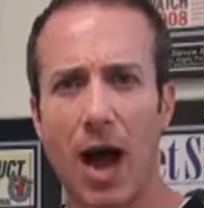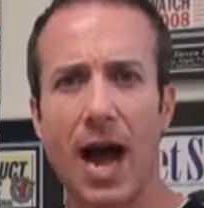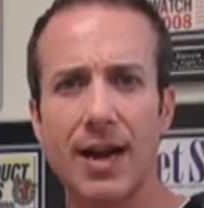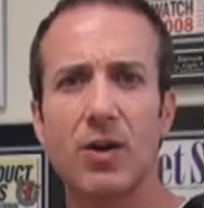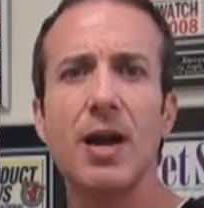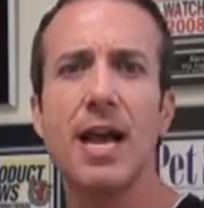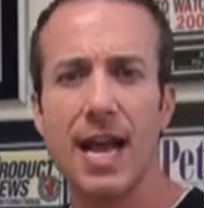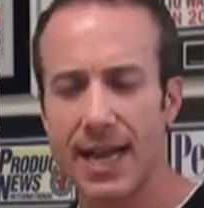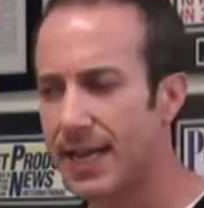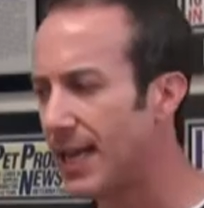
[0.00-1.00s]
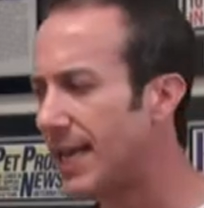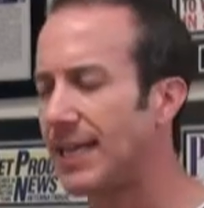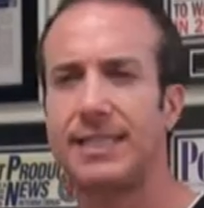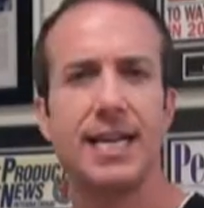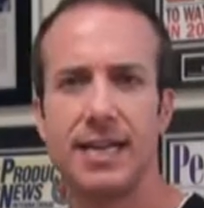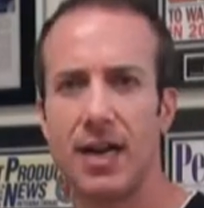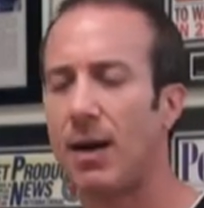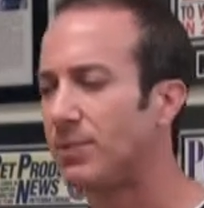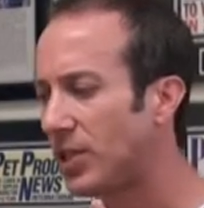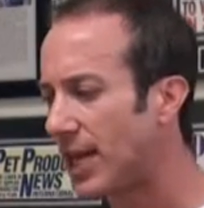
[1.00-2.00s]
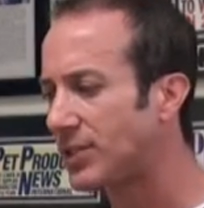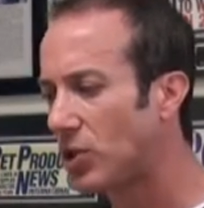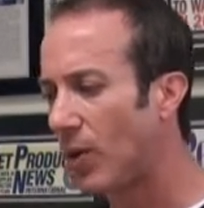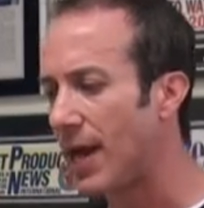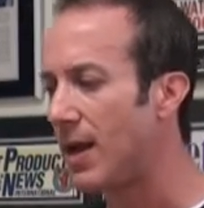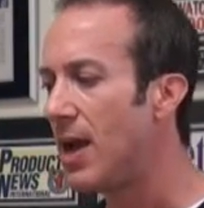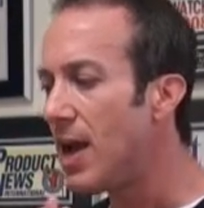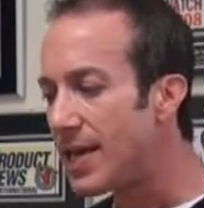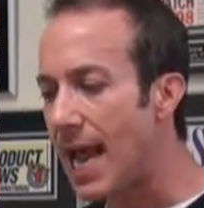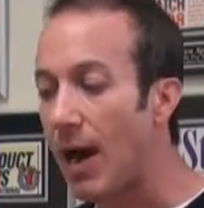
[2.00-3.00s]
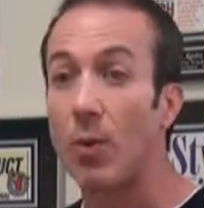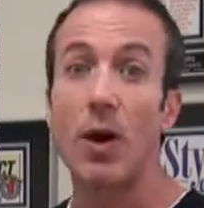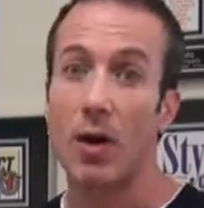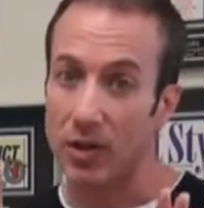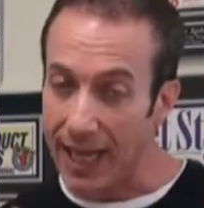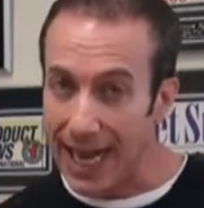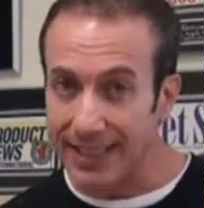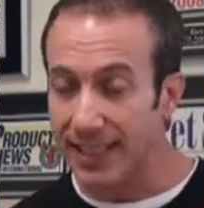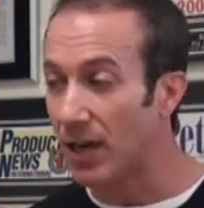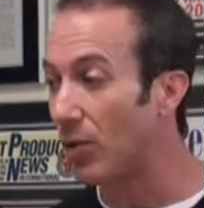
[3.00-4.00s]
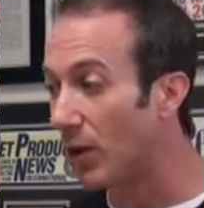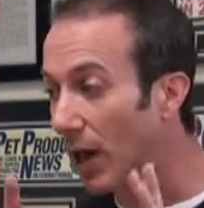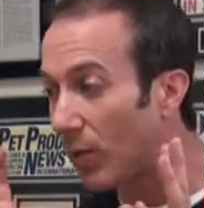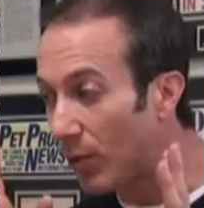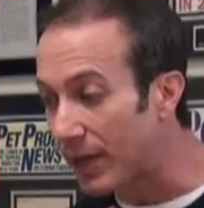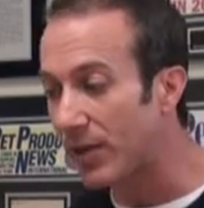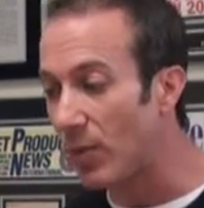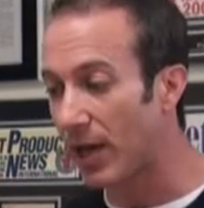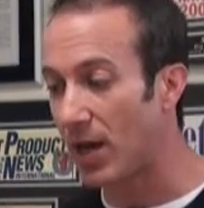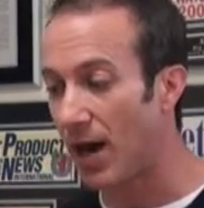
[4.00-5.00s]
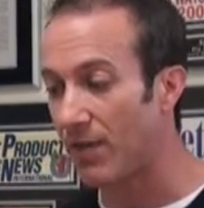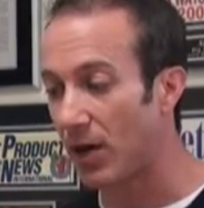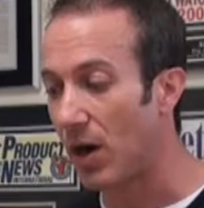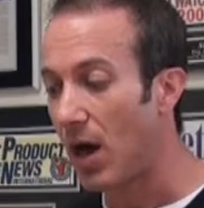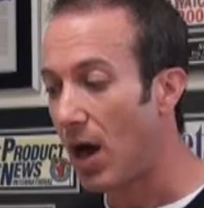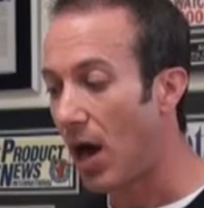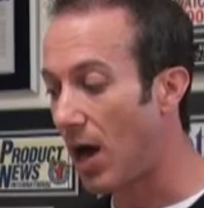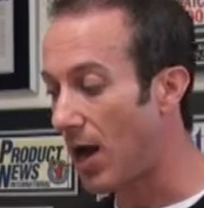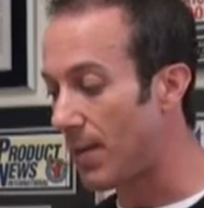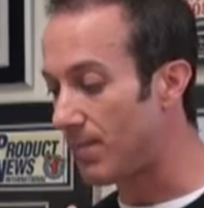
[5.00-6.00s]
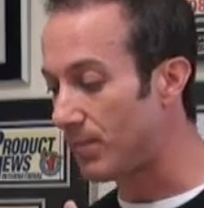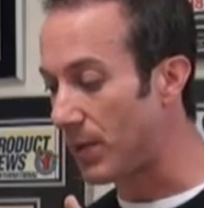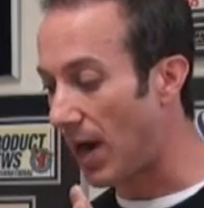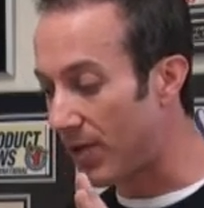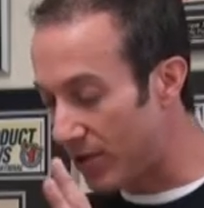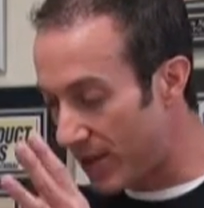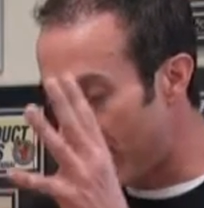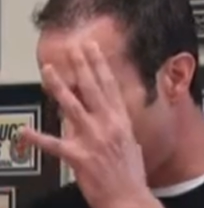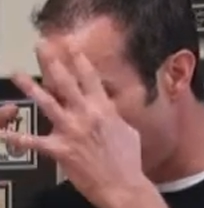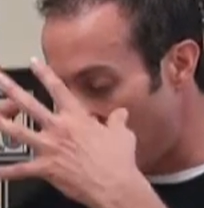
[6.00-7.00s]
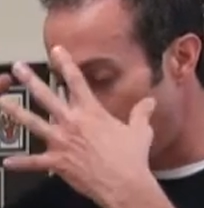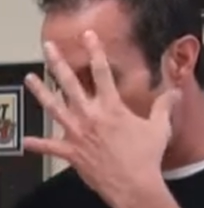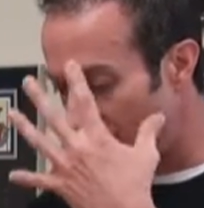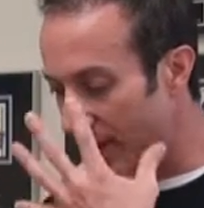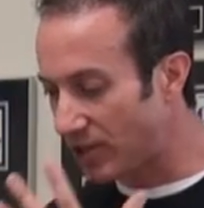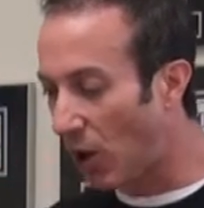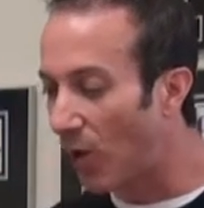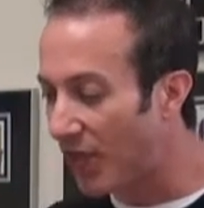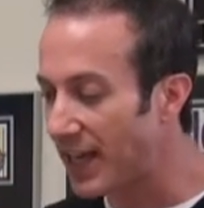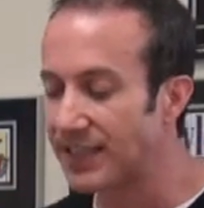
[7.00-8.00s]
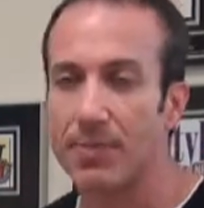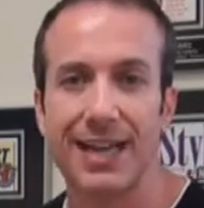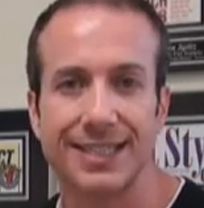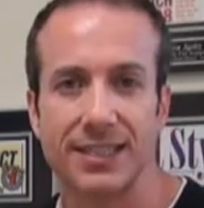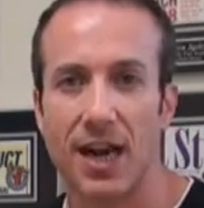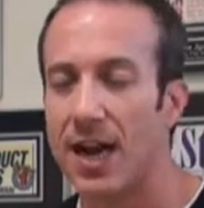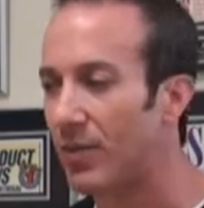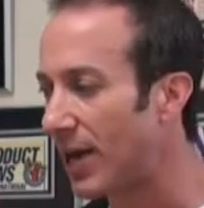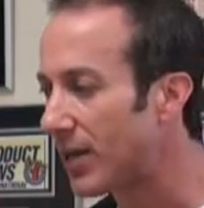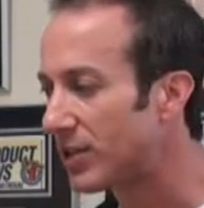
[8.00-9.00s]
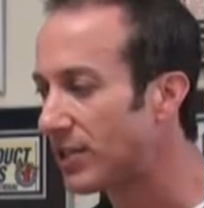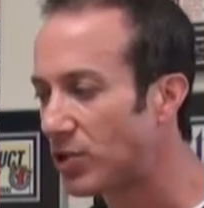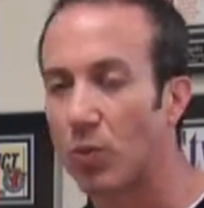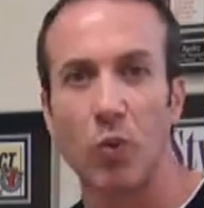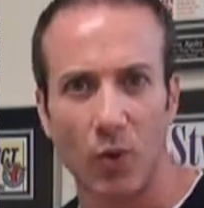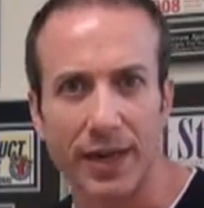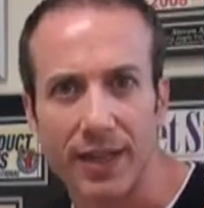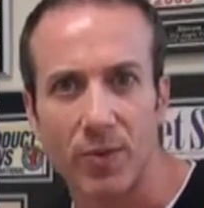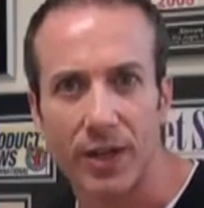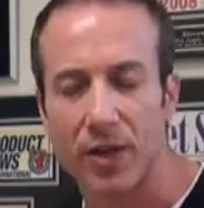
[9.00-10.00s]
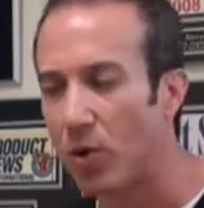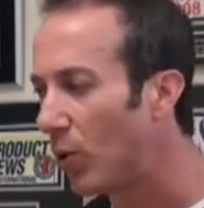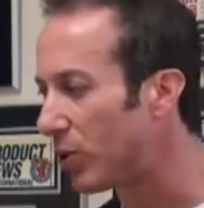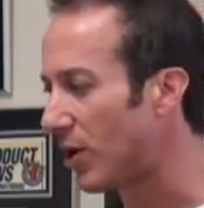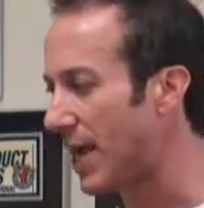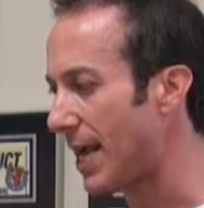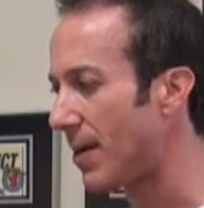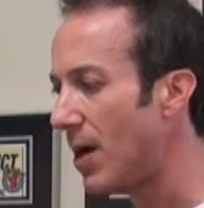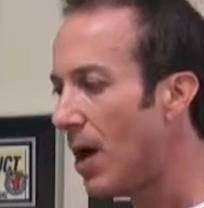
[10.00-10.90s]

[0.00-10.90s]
higher. It gets heated up. So that's great. Now, last thing I really want to cover, other than, you know, this whole thing is about design, right? Because it's really cool looking.